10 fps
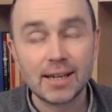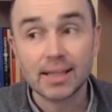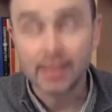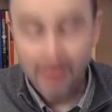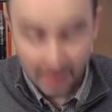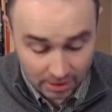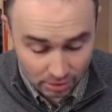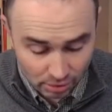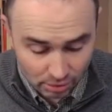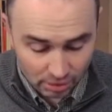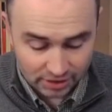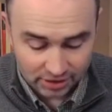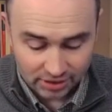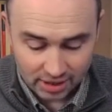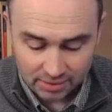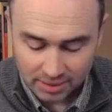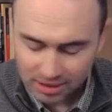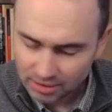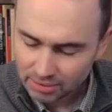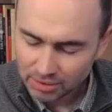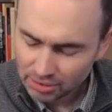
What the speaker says: And then all of a sudden, when what